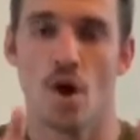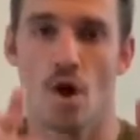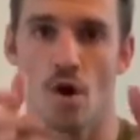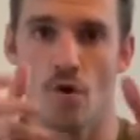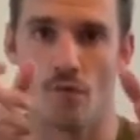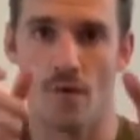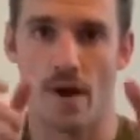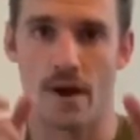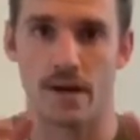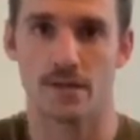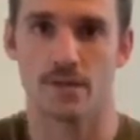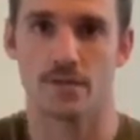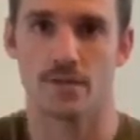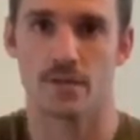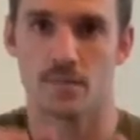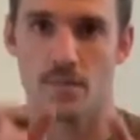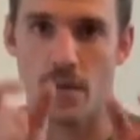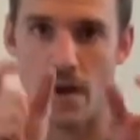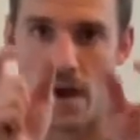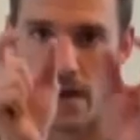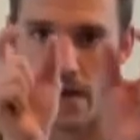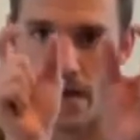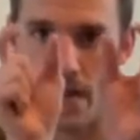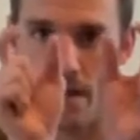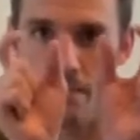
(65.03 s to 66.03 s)
erector
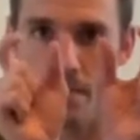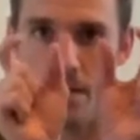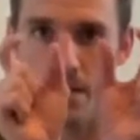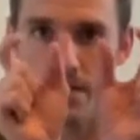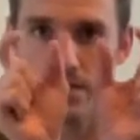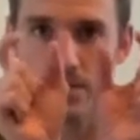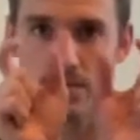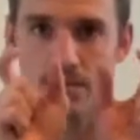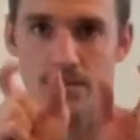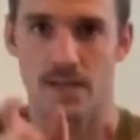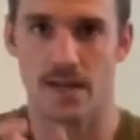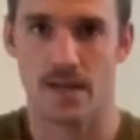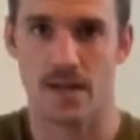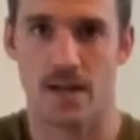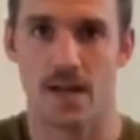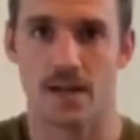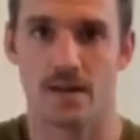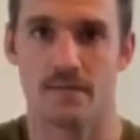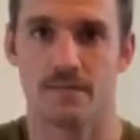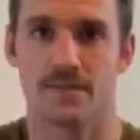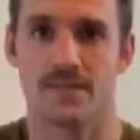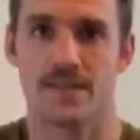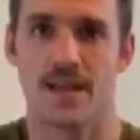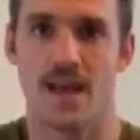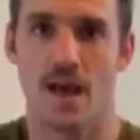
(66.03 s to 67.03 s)
spinae muscles that kind
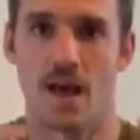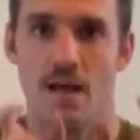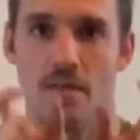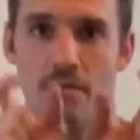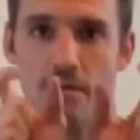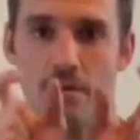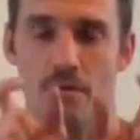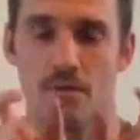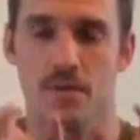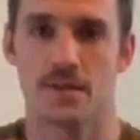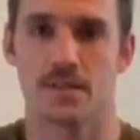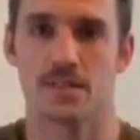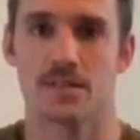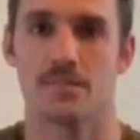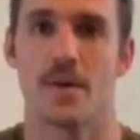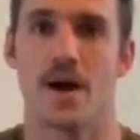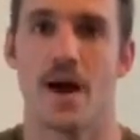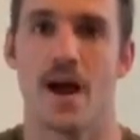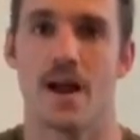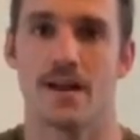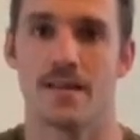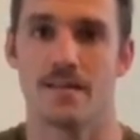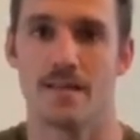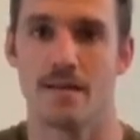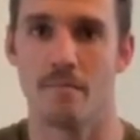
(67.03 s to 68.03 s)
of tether the
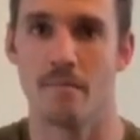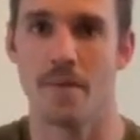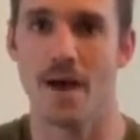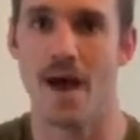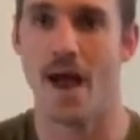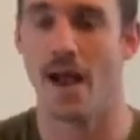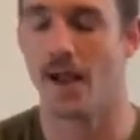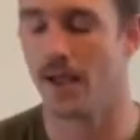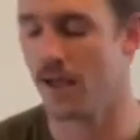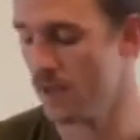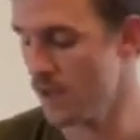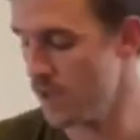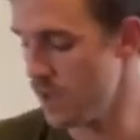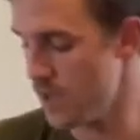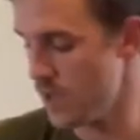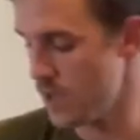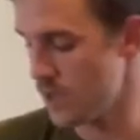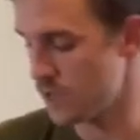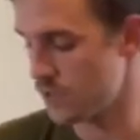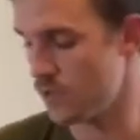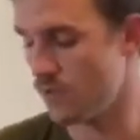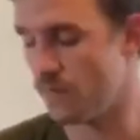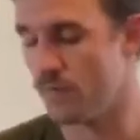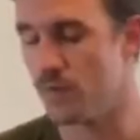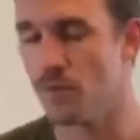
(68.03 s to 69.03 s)
spine in the back.
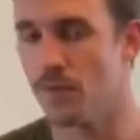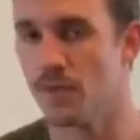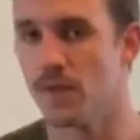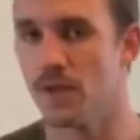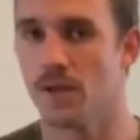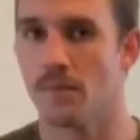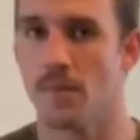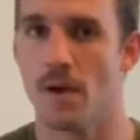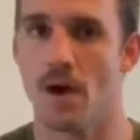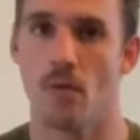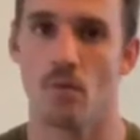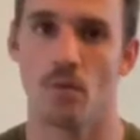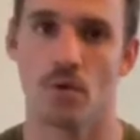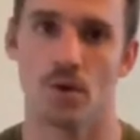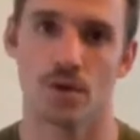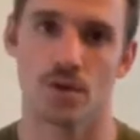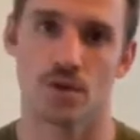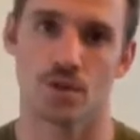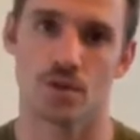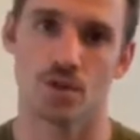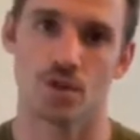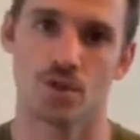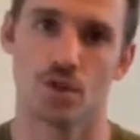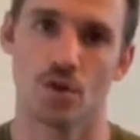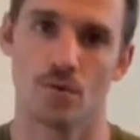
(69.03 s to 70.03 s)
So if you think about, we're gonna
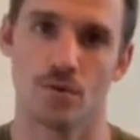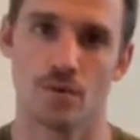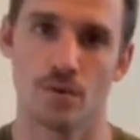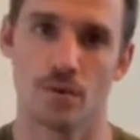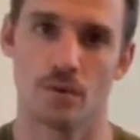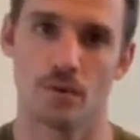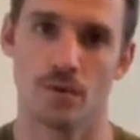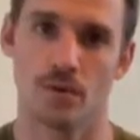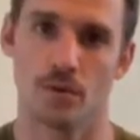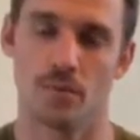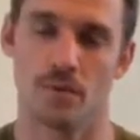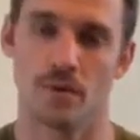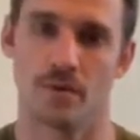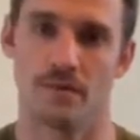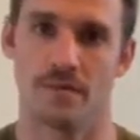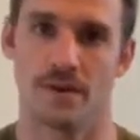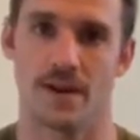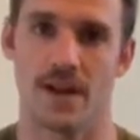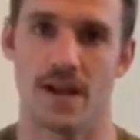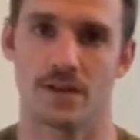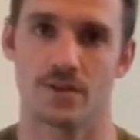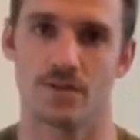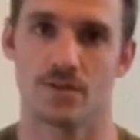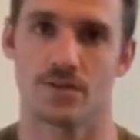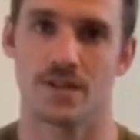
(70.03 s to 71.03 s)
show you a little bit of an
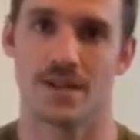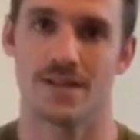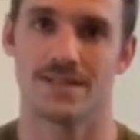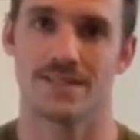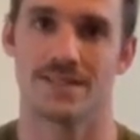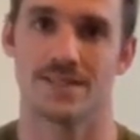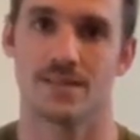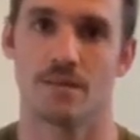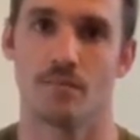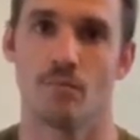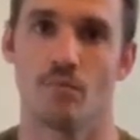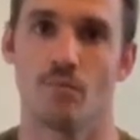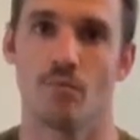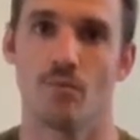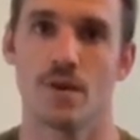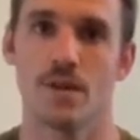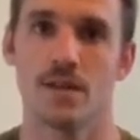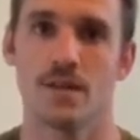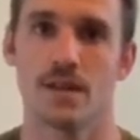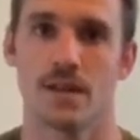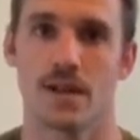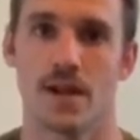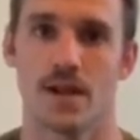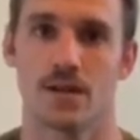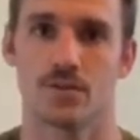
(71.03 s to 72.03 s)
exercise, it's a
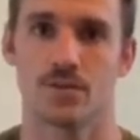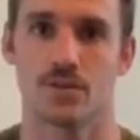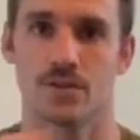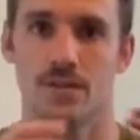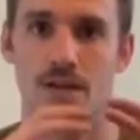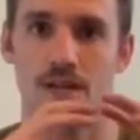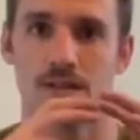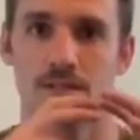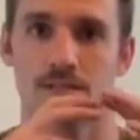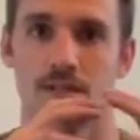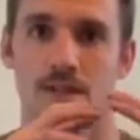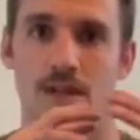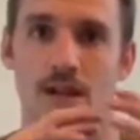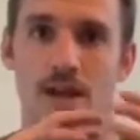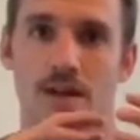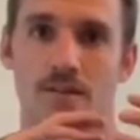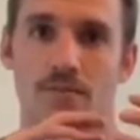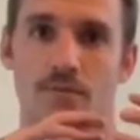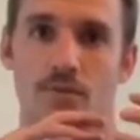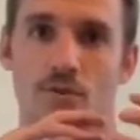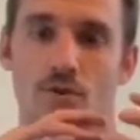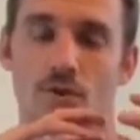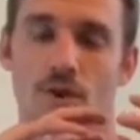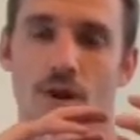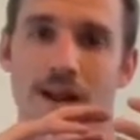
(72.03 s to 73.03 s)
breathing exercise to kind
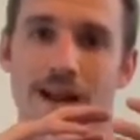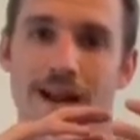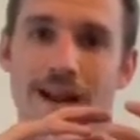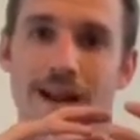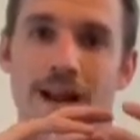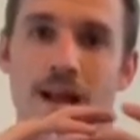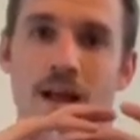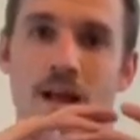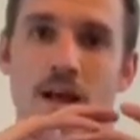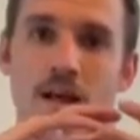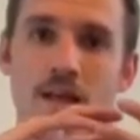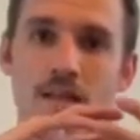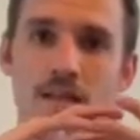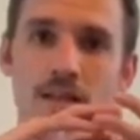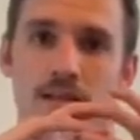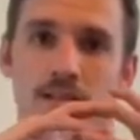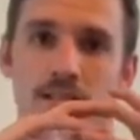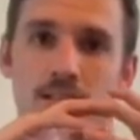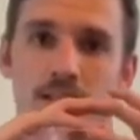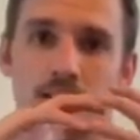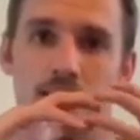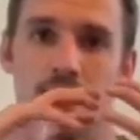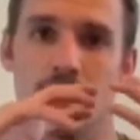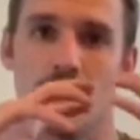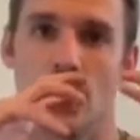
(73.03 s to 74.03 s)
of create
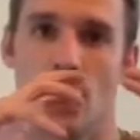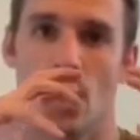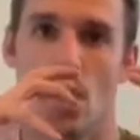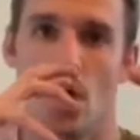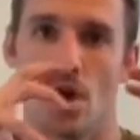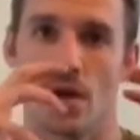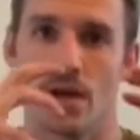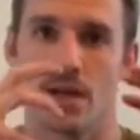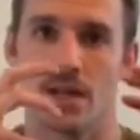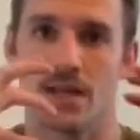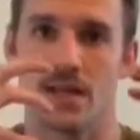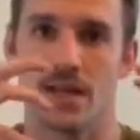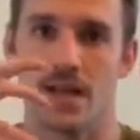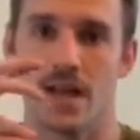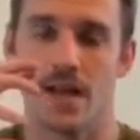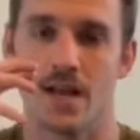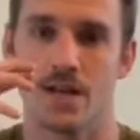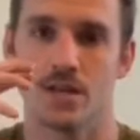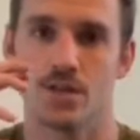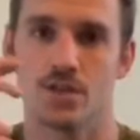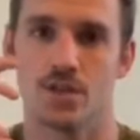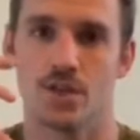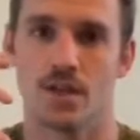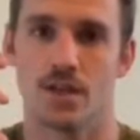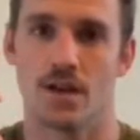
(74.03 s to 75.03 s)
this
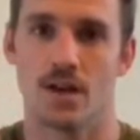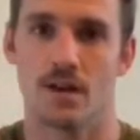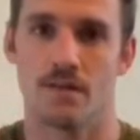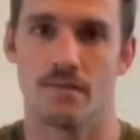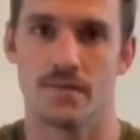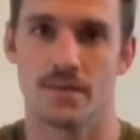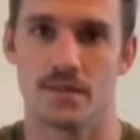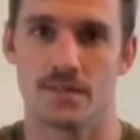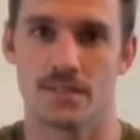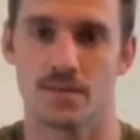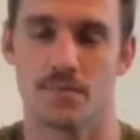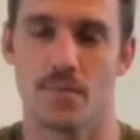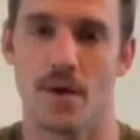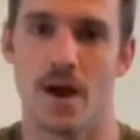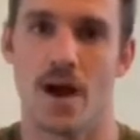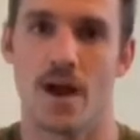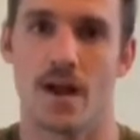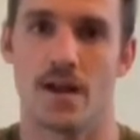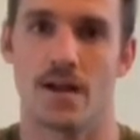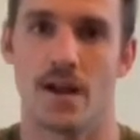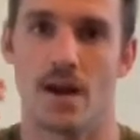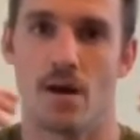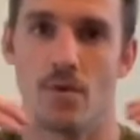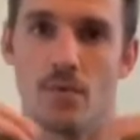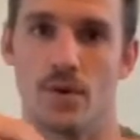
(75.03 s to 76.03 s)
elongation of the
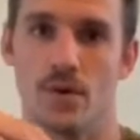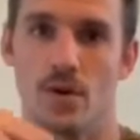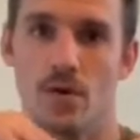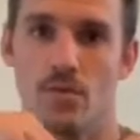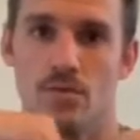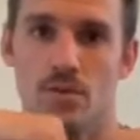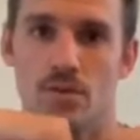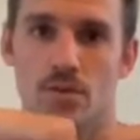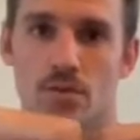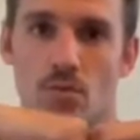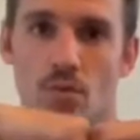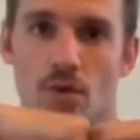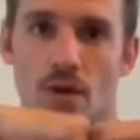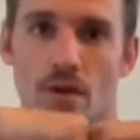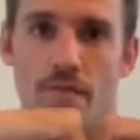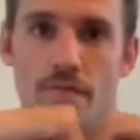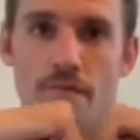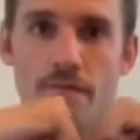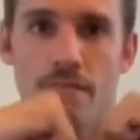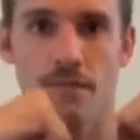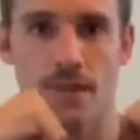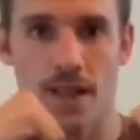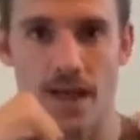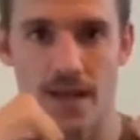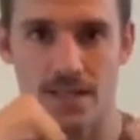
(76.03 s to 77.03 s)
spine. Now we don't just wanna
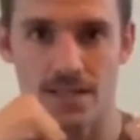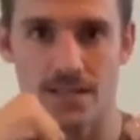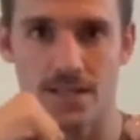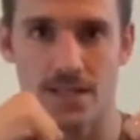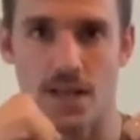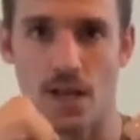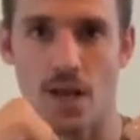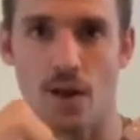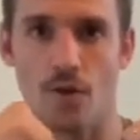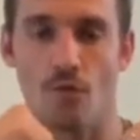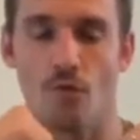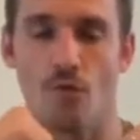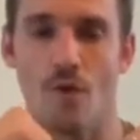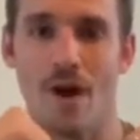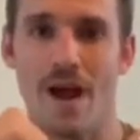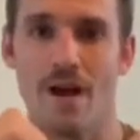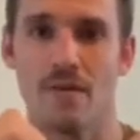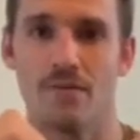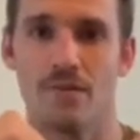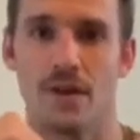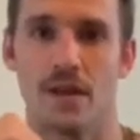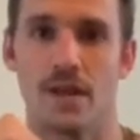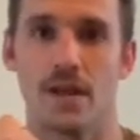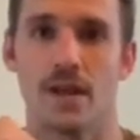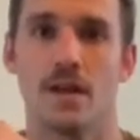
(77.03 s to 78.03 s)
flex it and
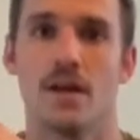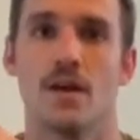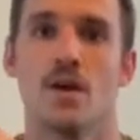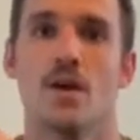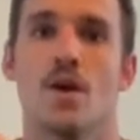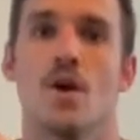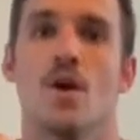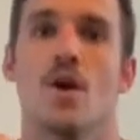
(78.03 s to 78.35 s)
round it,